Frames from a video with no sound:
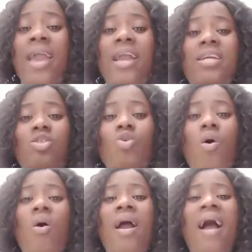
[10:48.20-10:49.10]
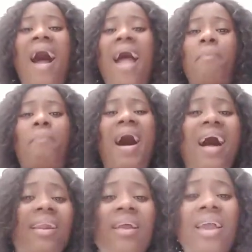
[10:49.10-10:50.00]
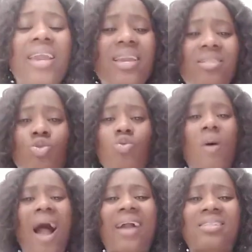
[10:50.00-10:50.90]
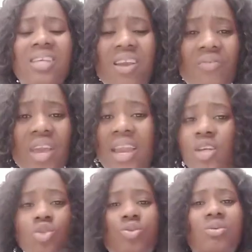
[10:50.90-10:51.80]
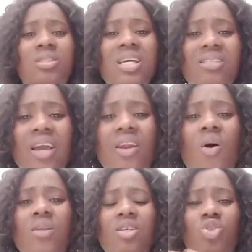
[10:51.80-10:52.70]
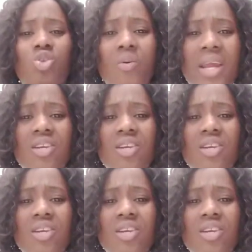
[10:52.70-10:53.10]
he's so hyper, he's too active, he's too this and all the story.